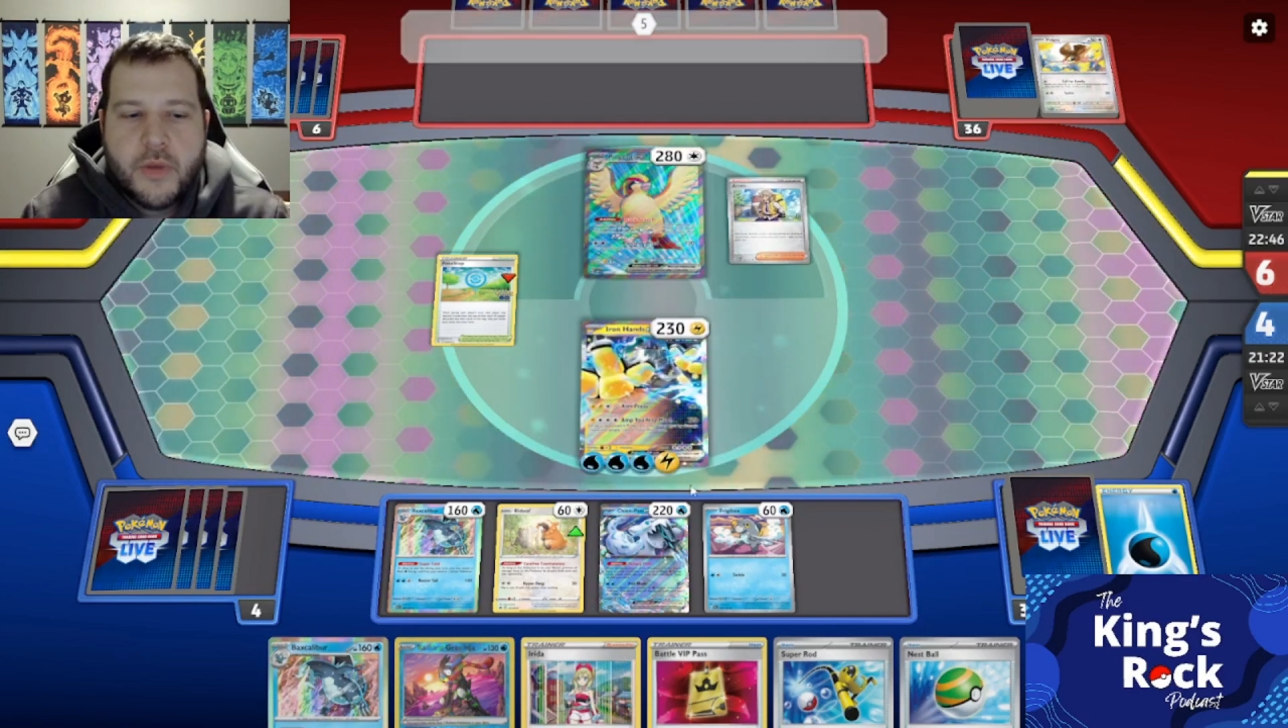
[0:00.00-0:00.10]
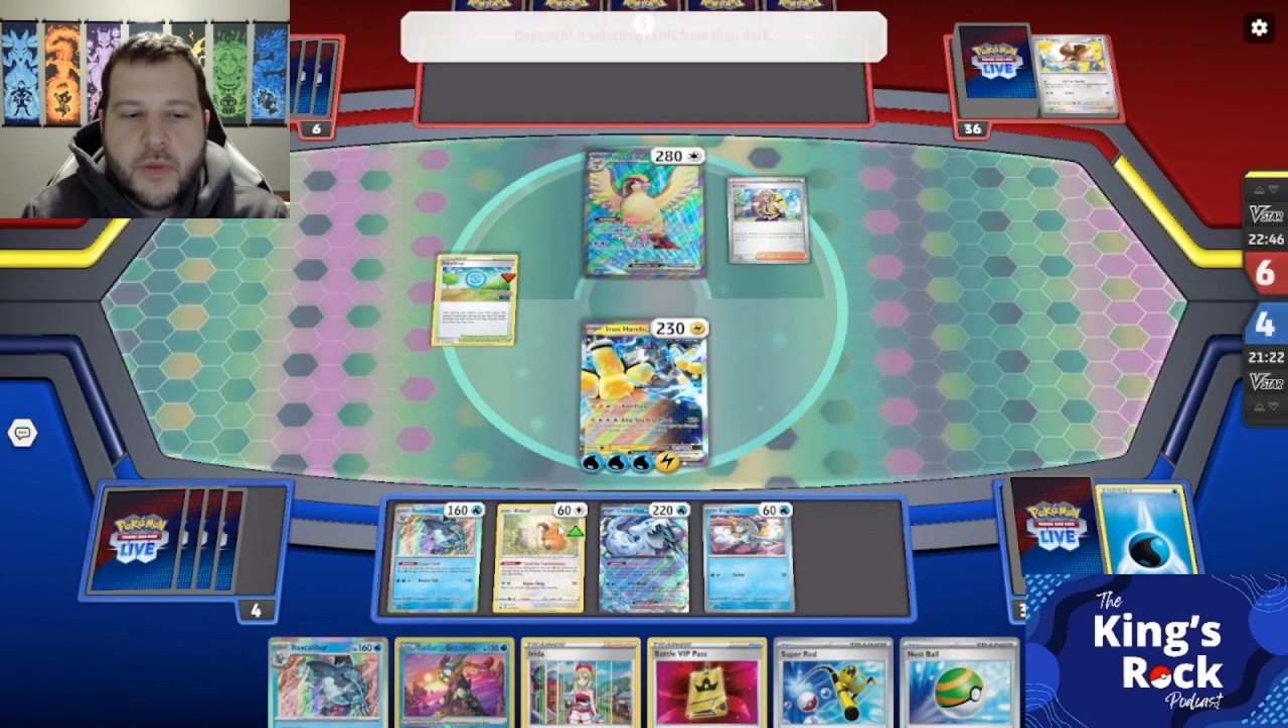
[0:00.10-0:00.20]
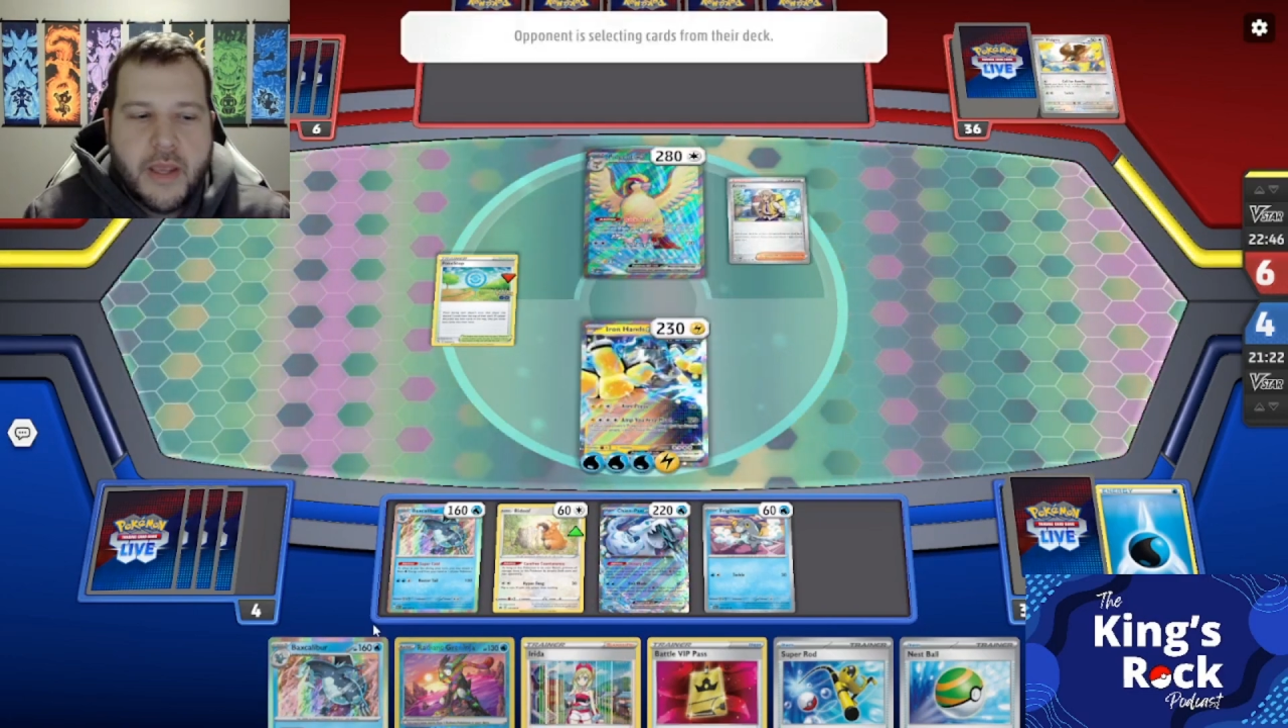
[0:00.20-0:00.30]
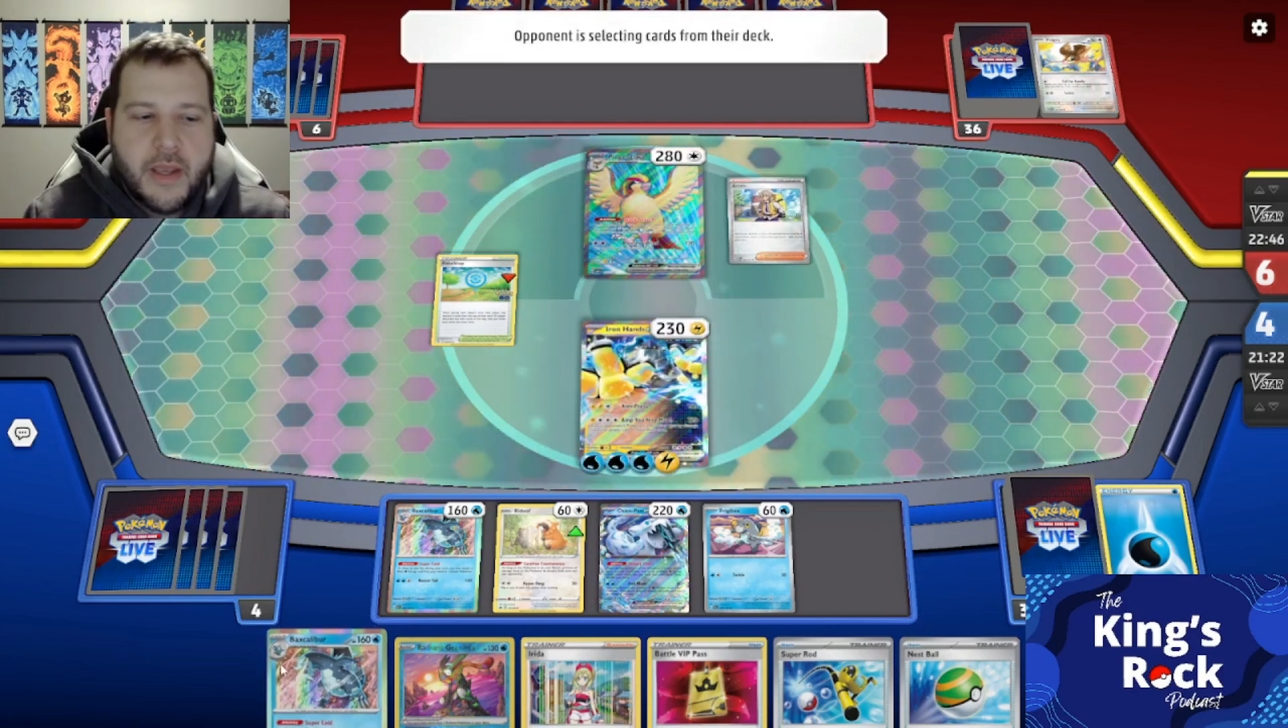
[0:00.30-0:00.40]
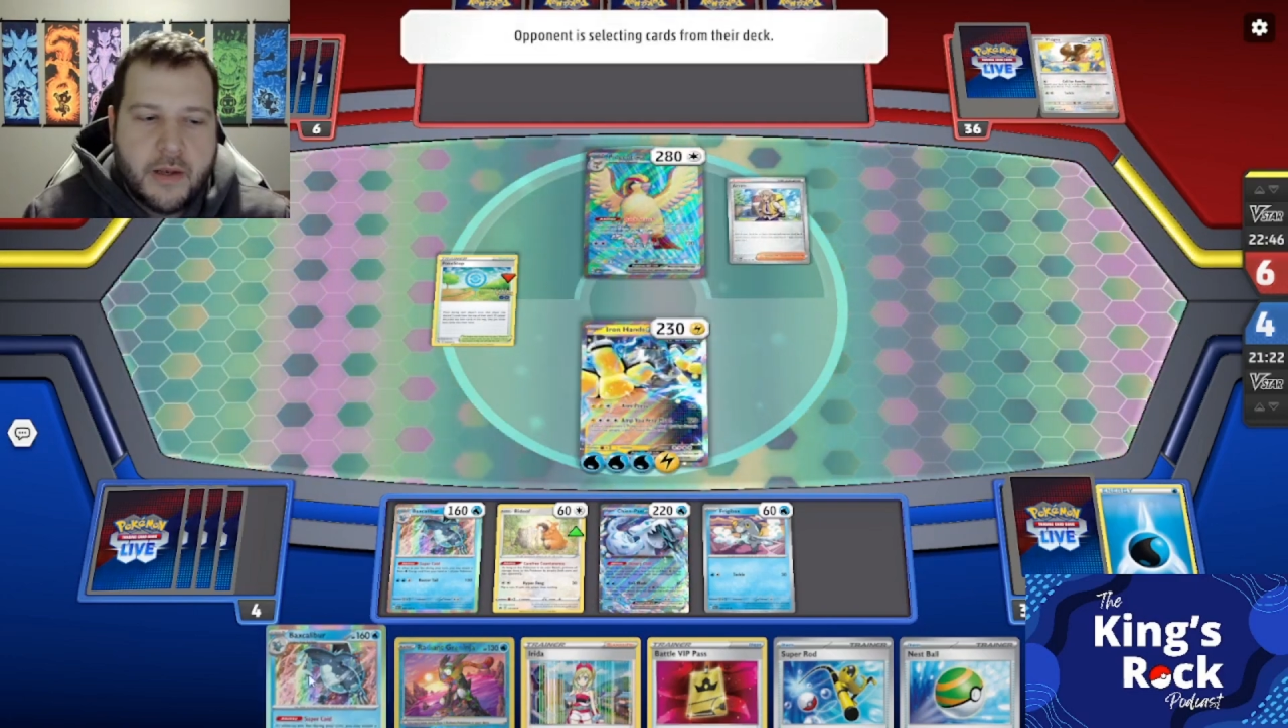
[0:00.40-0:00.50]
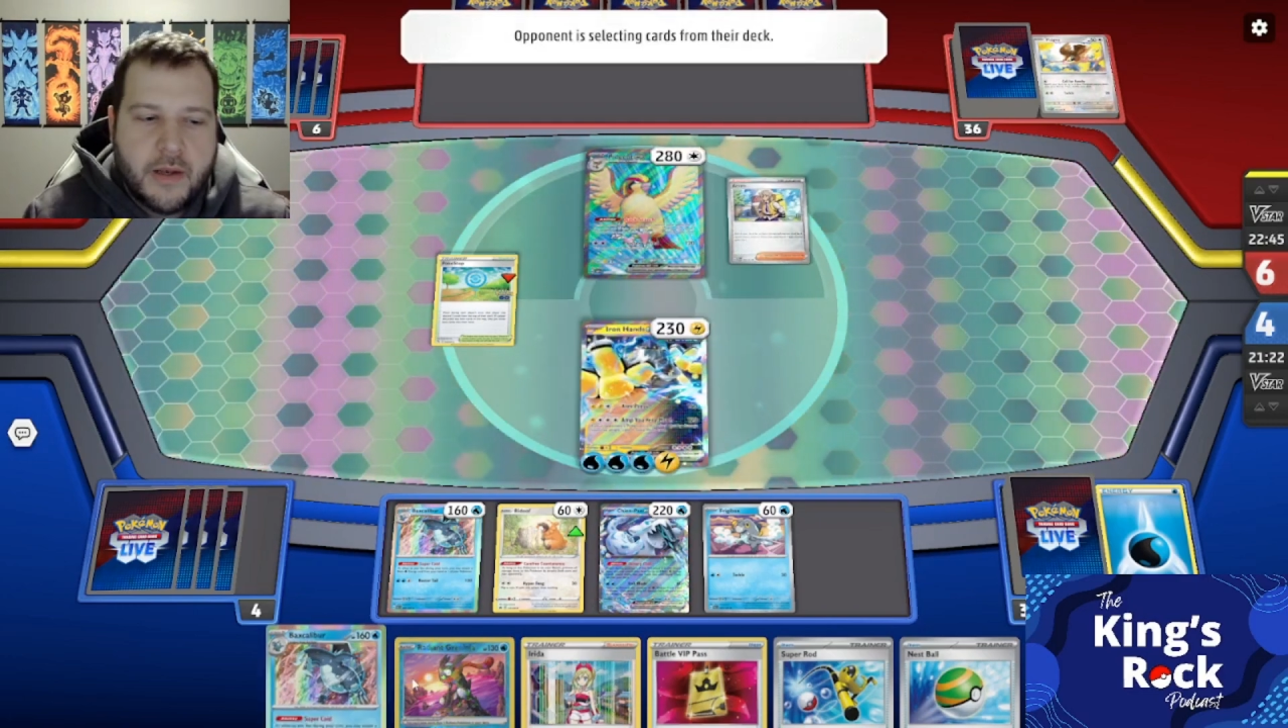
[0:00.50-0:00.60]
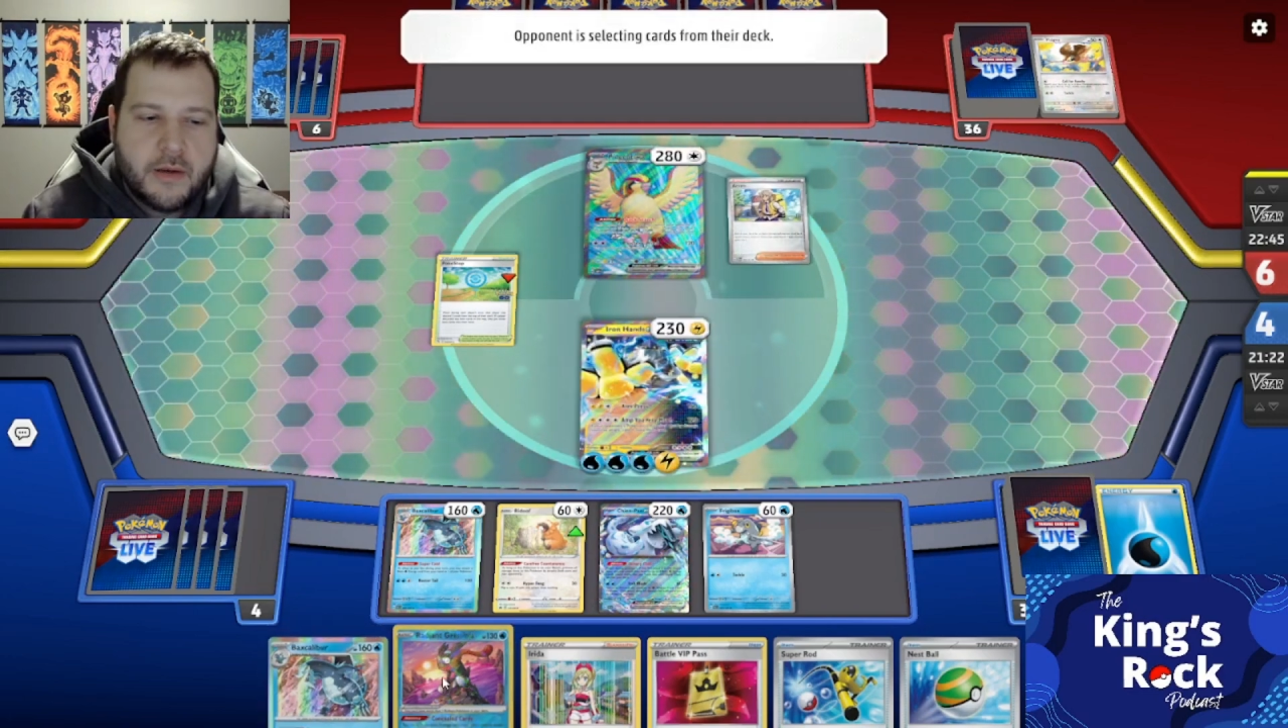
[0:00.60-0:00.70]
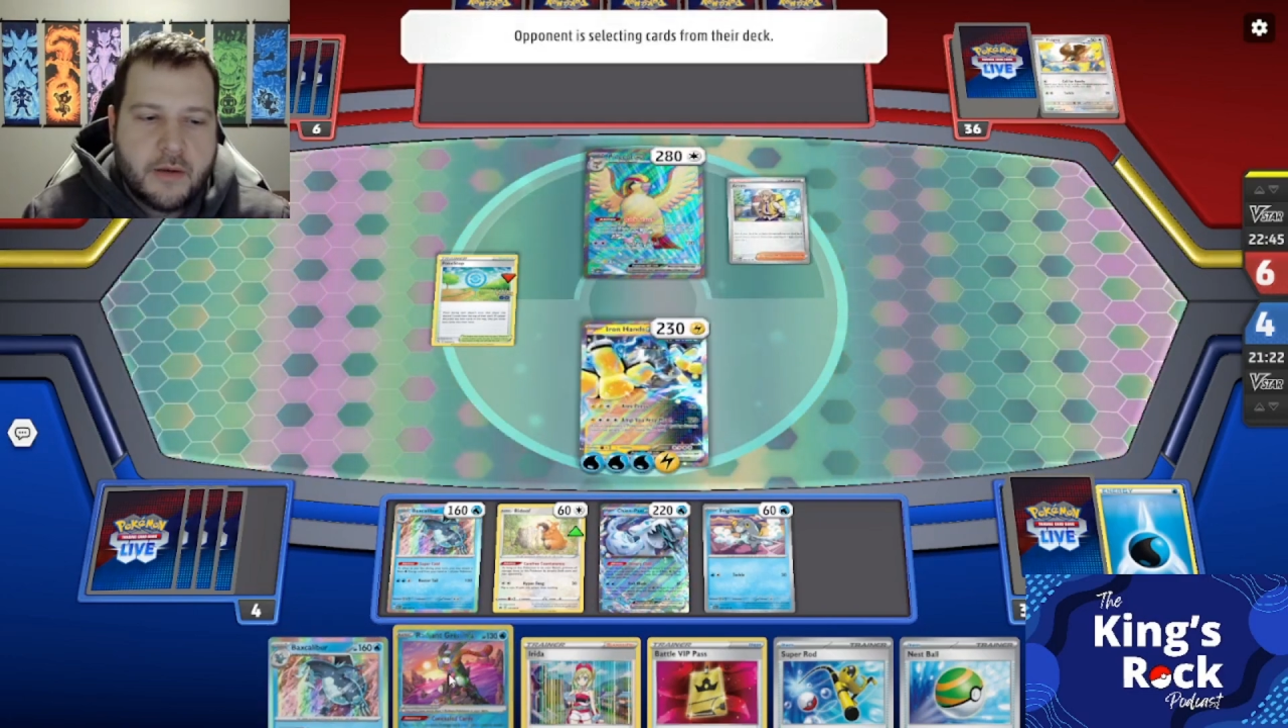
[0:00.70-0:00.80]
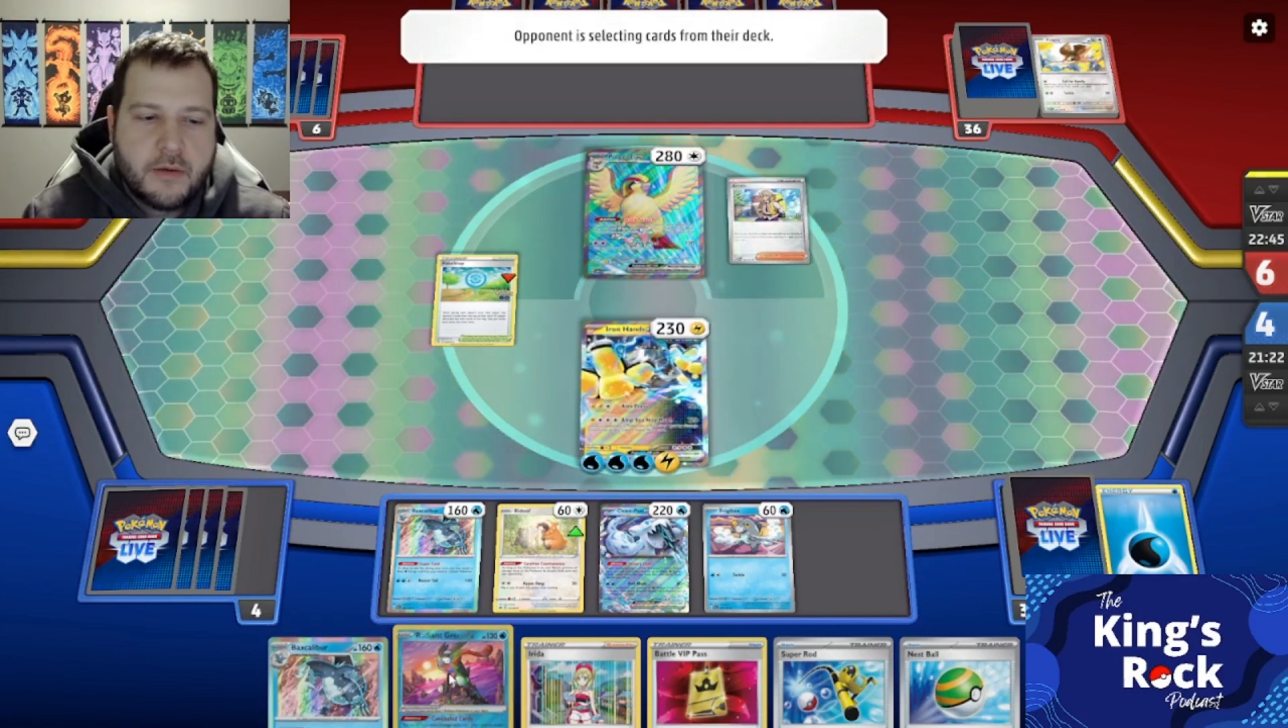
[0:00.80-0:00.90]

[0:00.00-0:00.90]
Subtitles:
can